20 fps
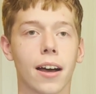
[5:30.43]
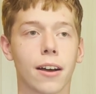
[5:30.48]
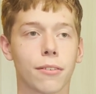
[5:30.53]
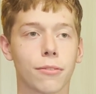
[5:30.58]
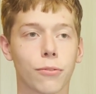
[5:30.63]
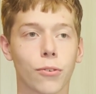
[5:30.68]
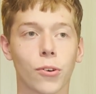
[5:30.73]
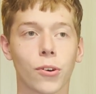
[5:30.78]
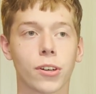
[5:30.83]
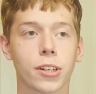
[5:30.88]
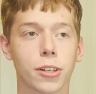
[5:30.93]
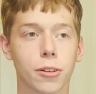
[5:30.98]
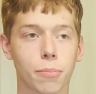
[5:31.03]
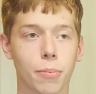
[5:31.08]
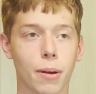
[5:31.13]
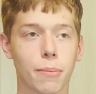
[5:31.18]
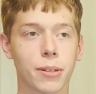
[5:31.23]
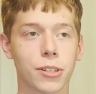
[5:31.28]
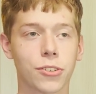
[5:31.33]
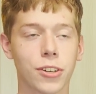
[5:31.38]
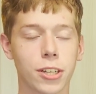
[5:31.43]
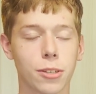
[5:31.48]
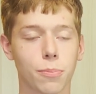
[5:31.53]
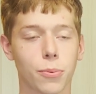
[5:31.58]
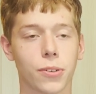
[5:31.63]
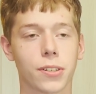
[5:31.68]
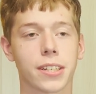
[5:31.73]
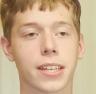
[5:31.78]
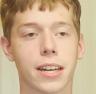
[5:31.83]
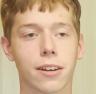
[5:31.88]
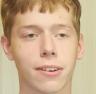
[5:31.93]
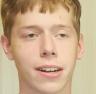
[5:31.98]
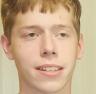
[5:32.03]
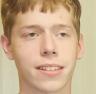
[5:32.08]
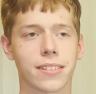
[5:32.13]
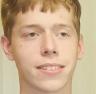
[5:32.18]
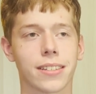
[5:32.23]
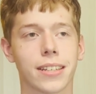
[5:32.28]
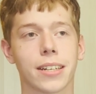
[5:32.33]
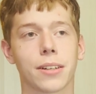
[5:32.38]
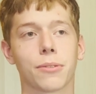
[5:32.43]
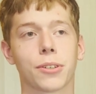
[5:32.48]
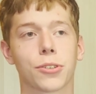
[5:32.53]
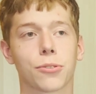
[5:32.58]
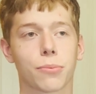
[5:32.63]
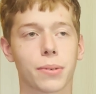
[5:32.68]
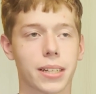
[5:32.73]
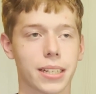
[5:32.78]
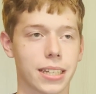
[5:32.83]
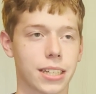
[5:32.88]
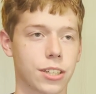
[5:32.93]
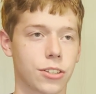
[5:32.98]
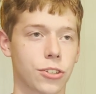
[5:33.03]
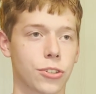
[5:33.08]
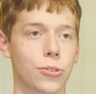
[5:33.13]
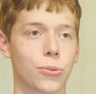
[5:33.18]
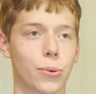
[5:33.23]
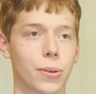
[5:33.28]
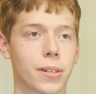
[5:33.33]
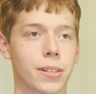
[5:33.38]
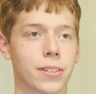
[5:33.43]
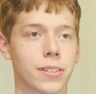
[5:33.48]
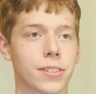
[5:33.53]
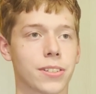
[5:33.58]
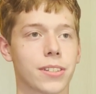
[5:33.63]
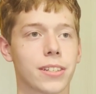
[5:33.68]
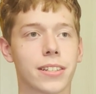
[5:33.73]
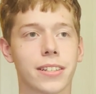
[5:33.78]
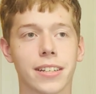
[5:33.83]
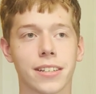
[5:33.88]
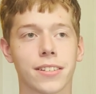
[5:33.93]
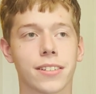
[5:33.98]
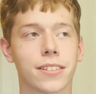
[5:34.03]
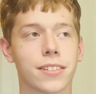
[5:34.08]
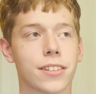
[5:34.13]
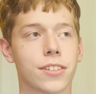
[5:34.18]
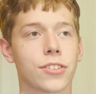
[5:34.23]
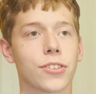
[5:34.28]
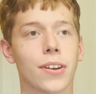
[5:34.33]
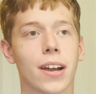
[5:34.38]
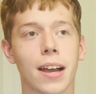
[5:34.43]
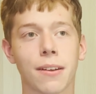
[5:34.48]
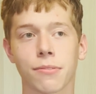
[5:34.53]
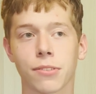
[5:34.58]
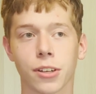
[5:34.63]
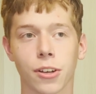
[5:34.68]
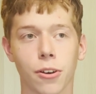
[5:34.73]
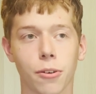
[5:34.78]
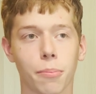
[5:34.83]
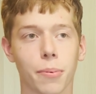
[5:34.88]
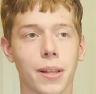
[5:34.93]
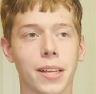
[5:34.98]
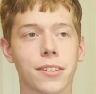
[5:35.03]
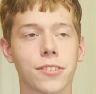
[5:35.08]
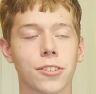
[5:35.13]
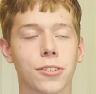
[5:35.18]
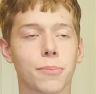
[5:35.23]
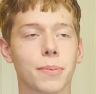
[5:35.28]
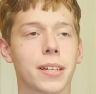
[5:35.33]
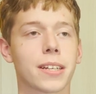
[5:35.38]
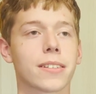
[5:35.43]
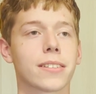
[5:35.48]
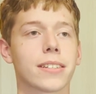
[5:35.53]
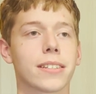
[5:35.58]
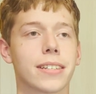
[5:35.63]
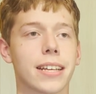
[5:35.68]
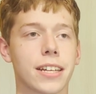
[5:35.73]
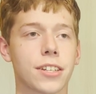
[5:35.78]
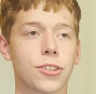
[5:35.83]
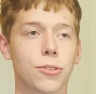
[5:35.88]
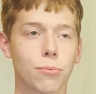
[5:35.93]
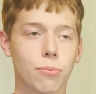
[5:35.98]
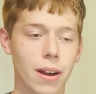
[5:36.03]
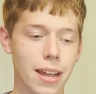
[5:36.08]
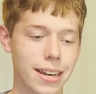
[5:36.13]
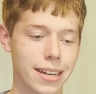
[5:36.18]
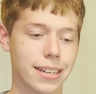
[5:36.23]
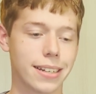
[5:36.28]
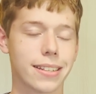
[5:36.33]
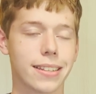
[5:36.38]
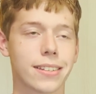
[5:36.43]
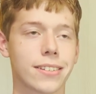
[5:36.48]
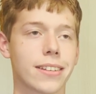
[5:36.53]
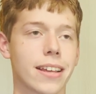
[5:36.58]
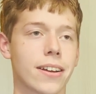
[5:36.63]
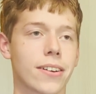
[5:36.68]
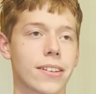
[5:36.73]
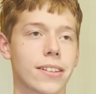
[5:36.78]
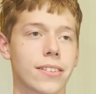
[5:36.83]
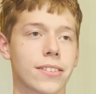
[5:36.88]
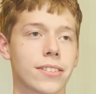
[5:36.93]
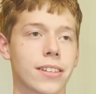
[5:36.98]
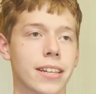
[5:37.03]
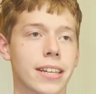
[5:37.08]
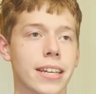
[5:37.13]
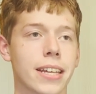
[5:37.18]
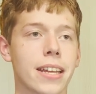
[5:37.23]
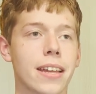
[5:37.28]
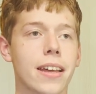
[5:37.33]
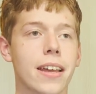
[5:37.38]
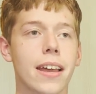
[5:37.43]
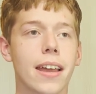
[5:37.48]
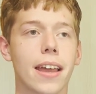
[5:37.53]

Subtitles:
for your public transport to get around the city, which really shortens the distances you have to go places because it takes you right into the center of the city.